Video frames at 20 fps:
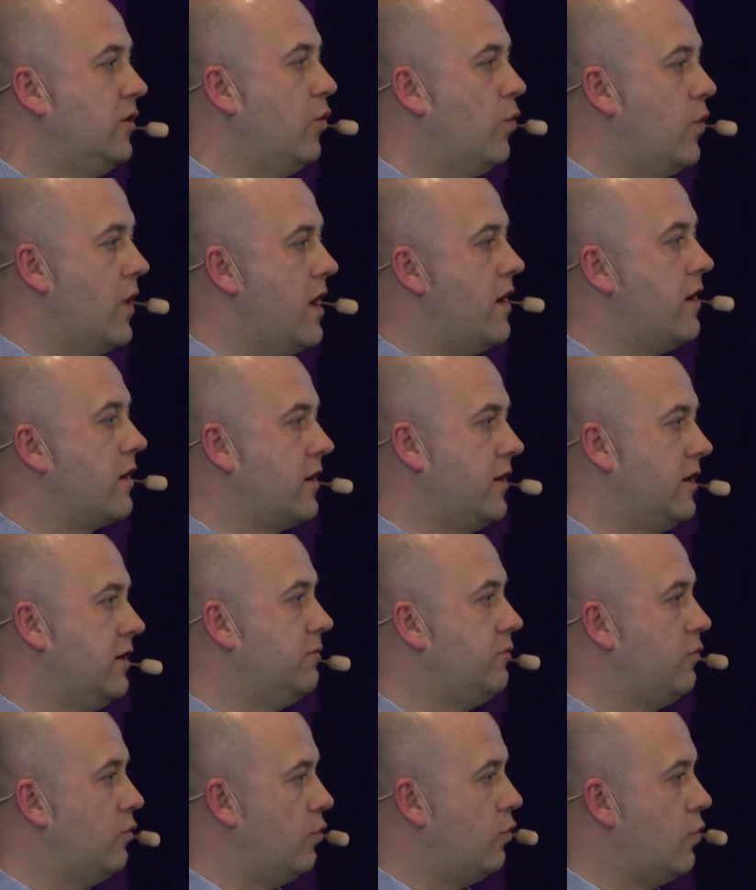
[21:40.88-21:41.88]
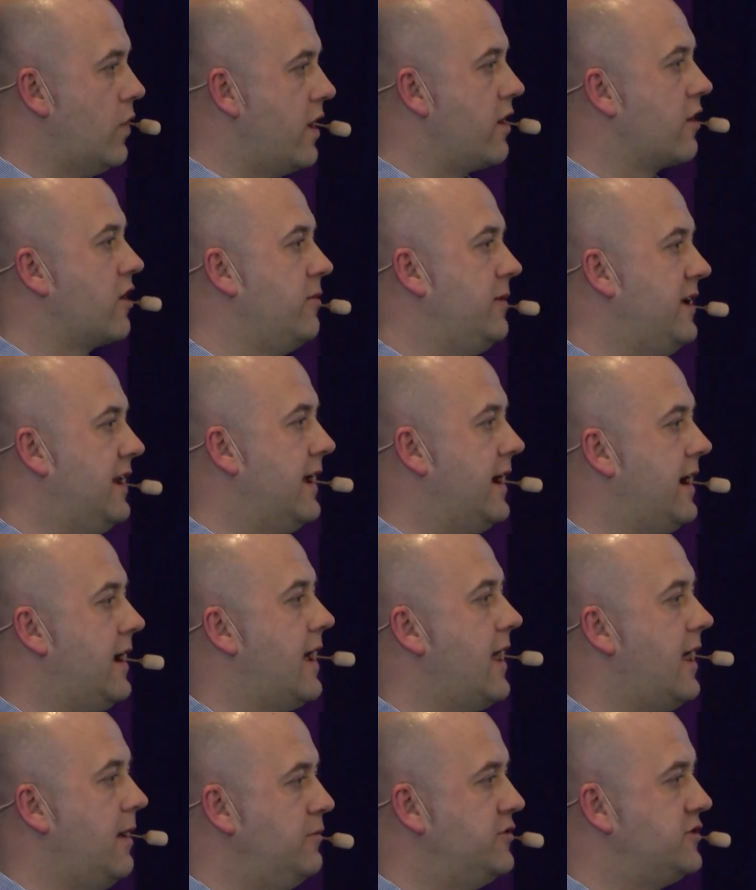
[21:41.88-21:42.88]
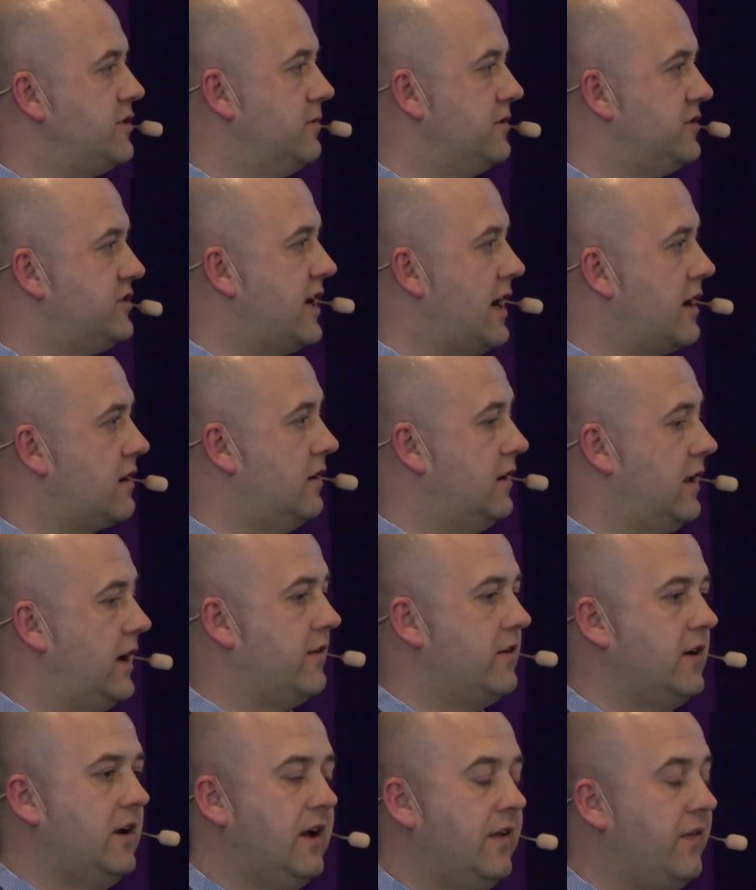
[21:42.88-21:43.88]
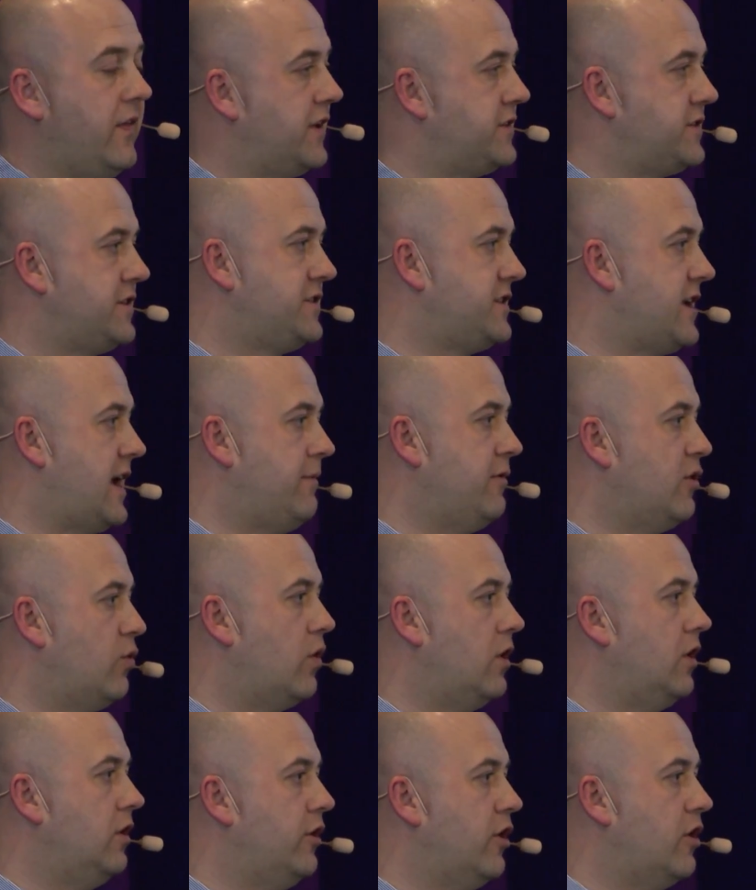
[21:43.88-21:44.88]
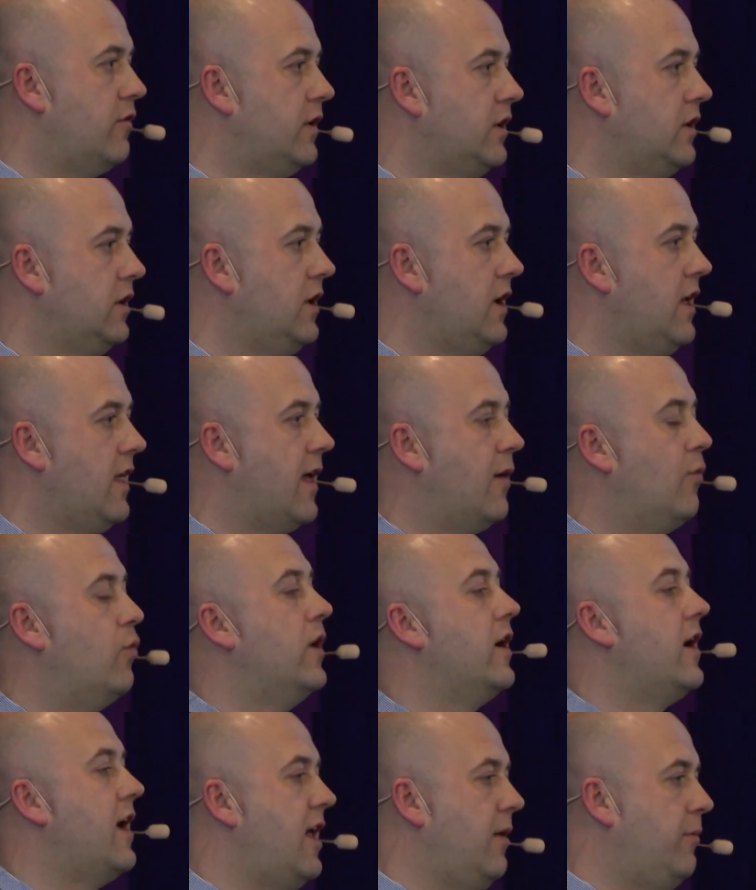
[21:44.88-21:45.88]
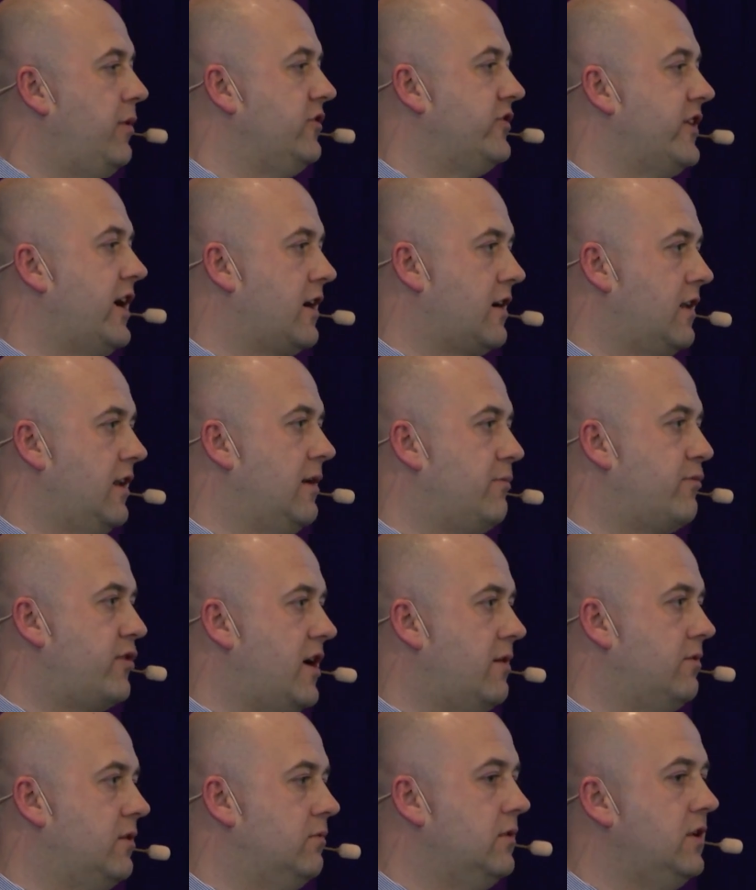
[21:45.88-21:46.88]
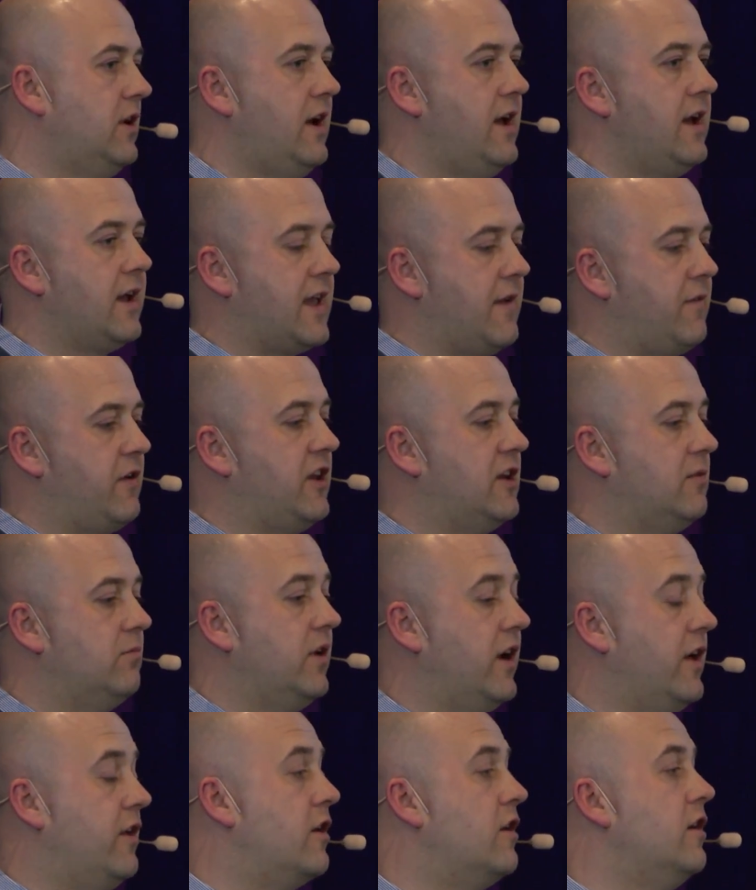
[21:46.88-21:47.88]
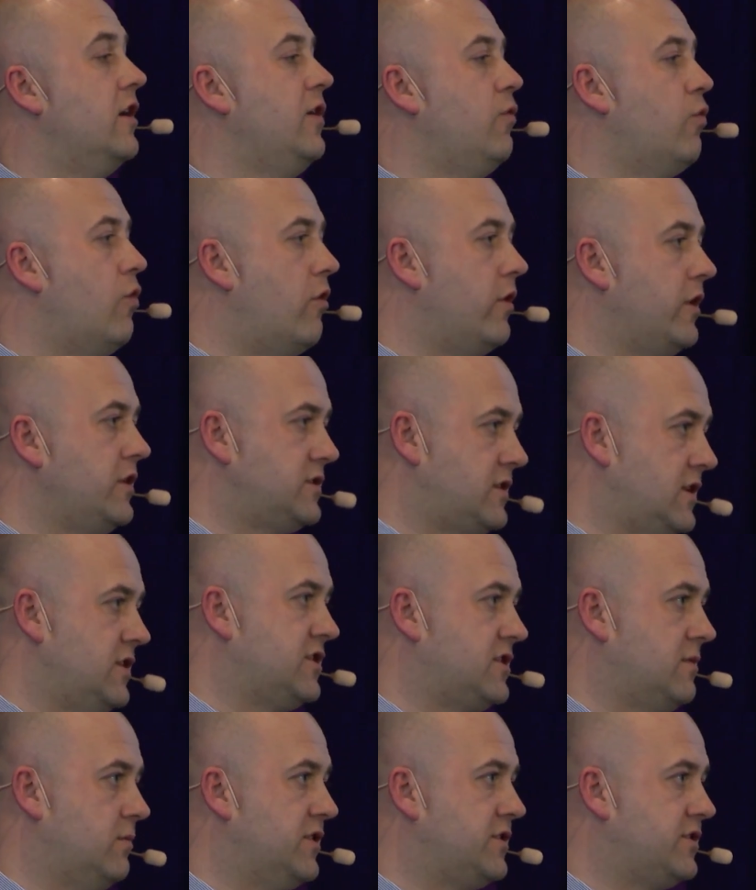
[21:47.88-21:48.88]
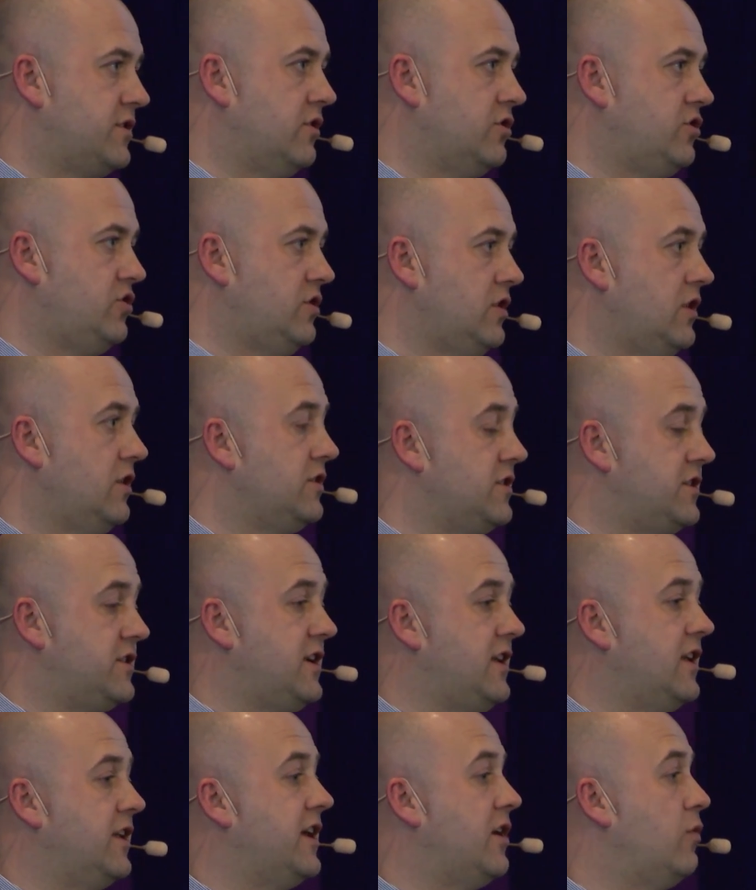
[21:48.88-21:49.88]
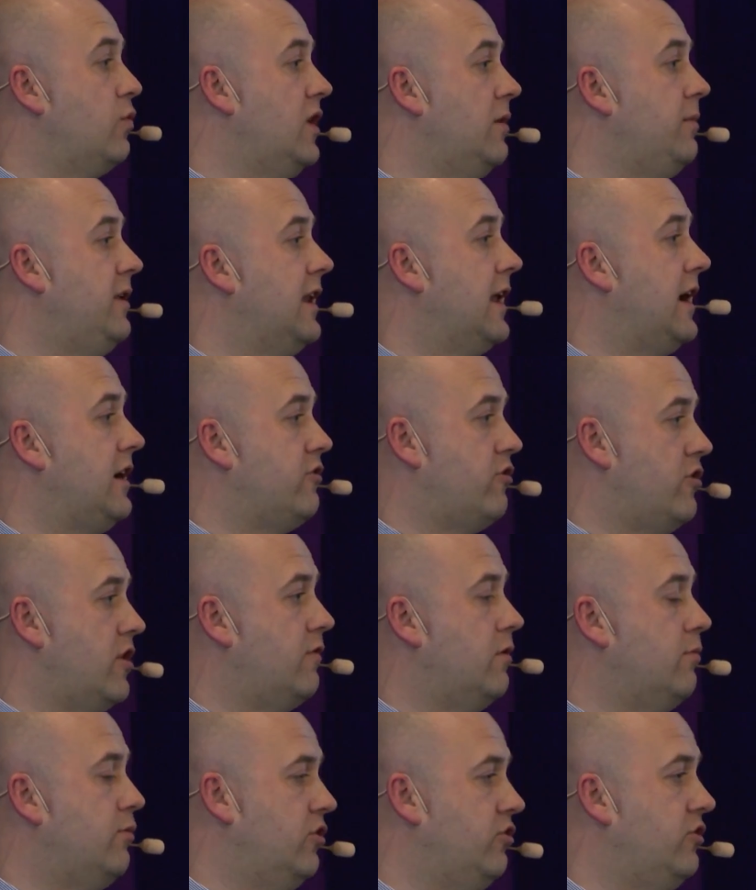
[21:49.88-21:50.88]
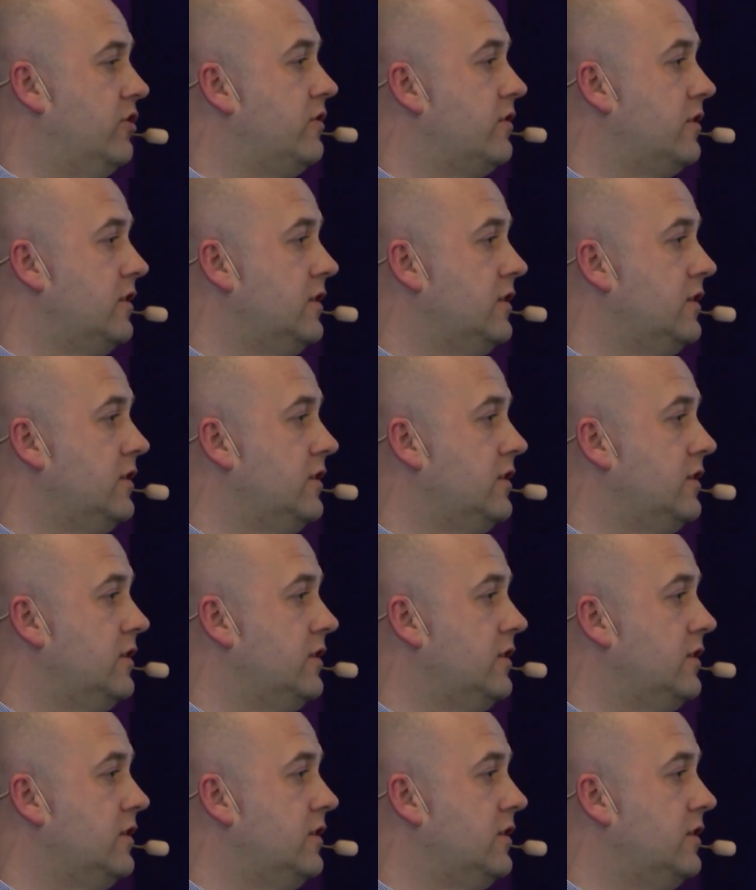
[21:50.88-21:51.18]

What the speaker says: where they're going to be late helps them tackle that. That's the same the world over. And we're helping tackle that problem, giving them an early warning system as such to see that they will be late or over budget.